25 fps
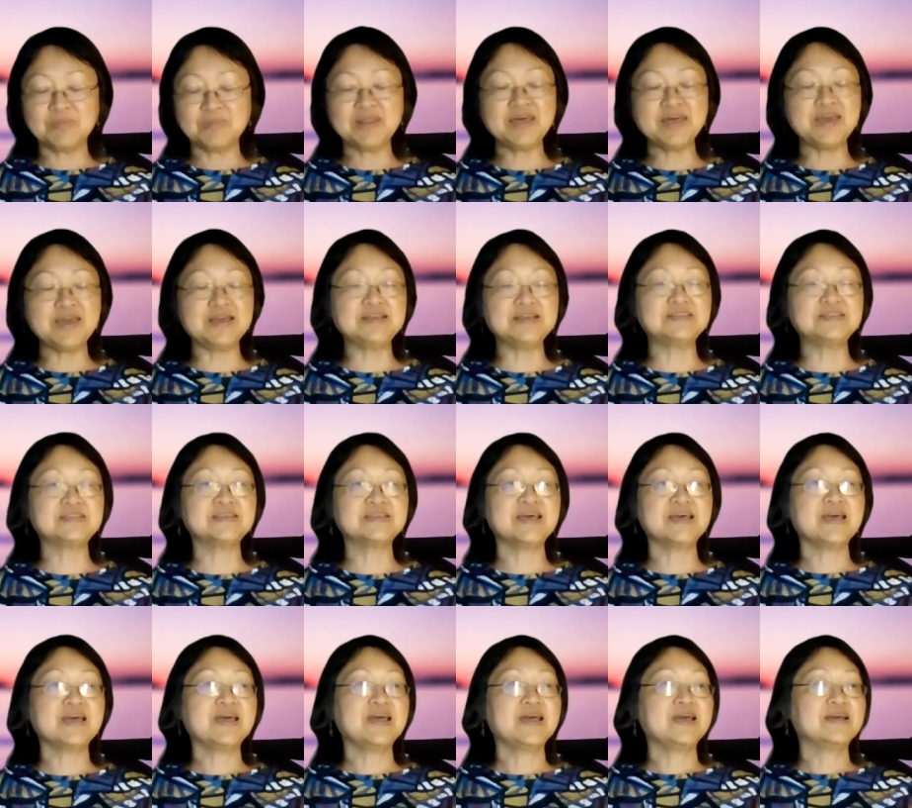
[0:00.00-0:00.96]
place,
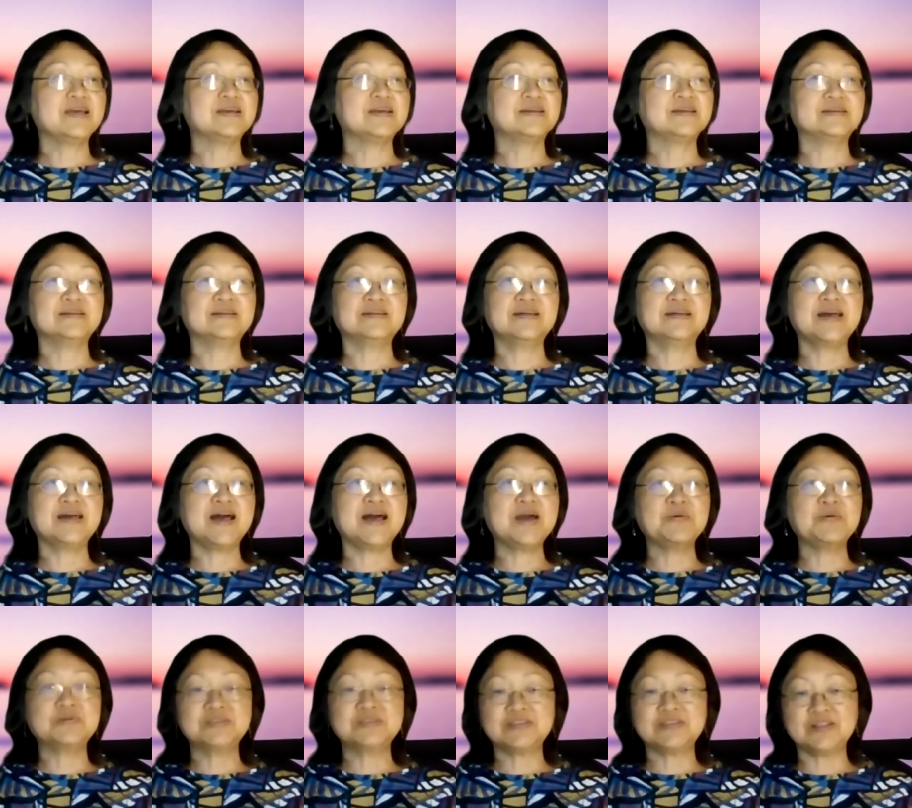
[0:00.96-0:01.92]

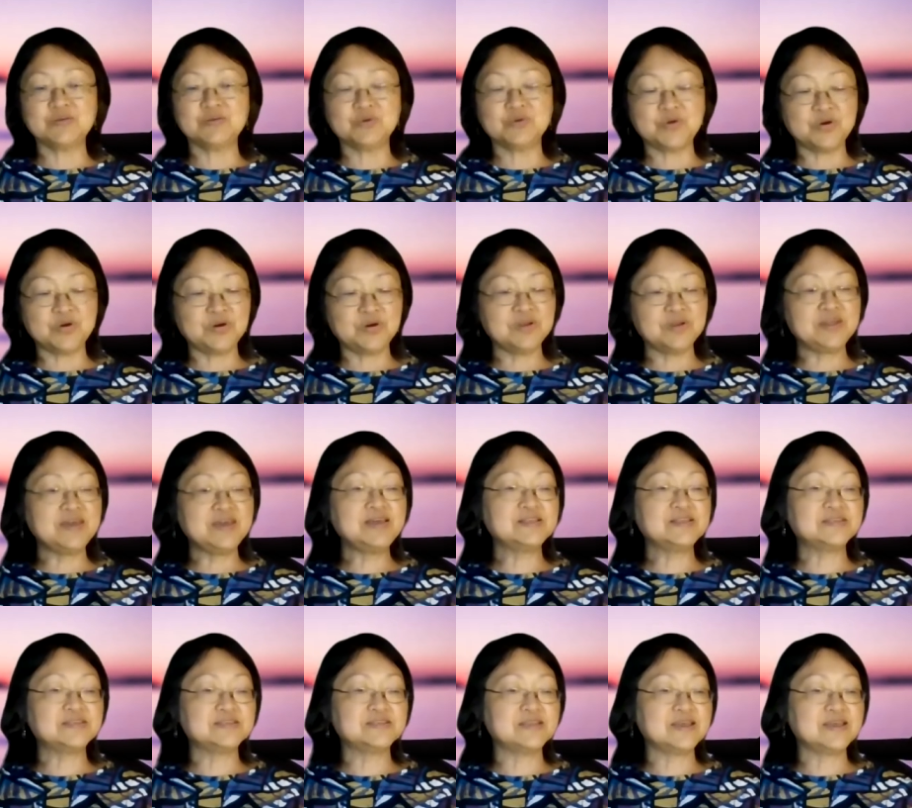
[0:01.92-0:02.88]
I was a little
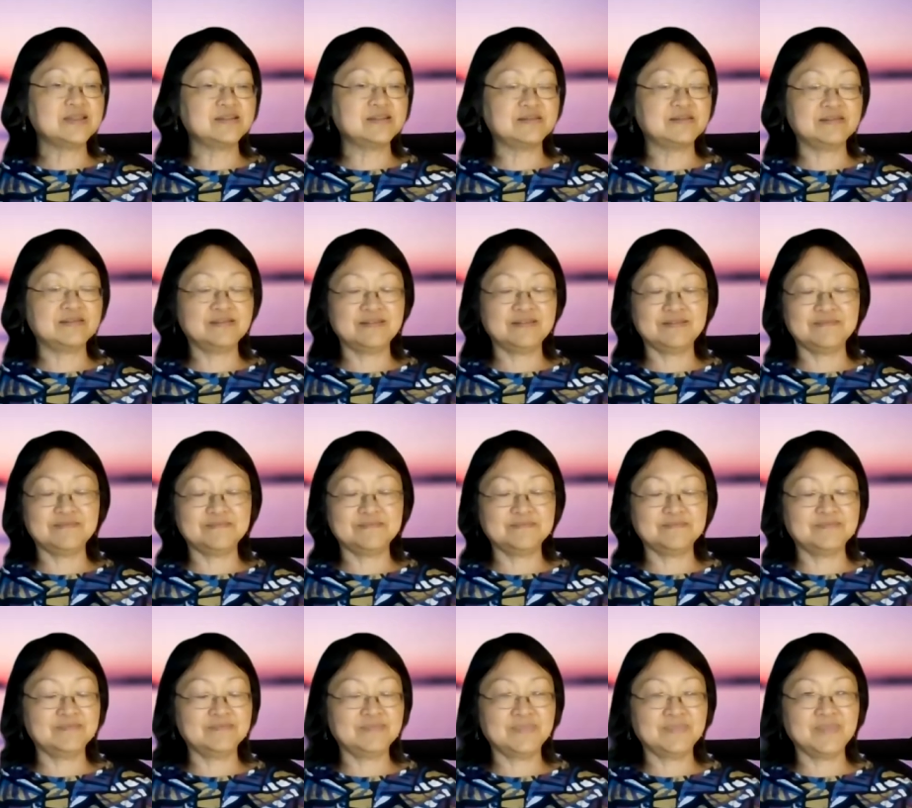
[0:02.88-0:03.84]
early and
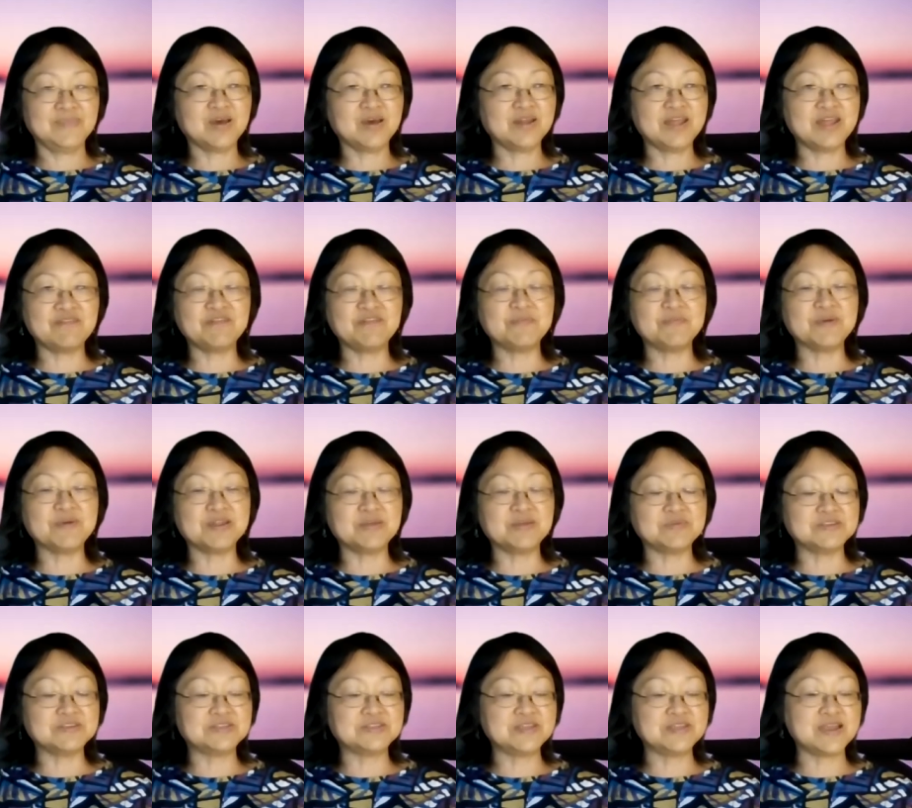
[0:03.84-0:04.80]
not
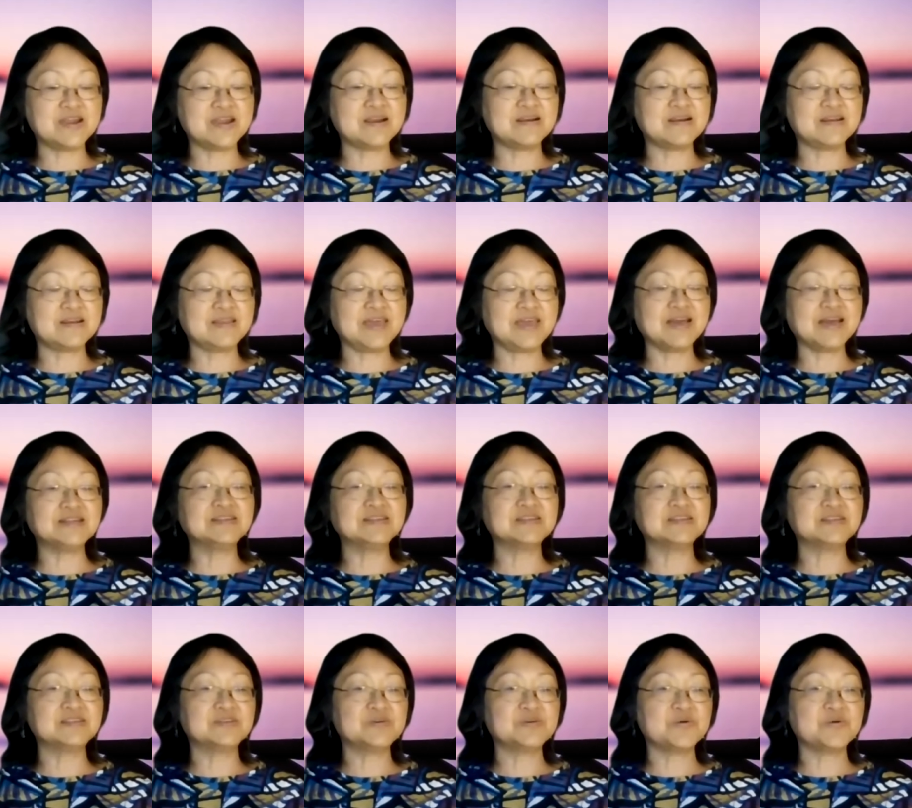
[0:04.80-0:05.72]
everybody was there yet.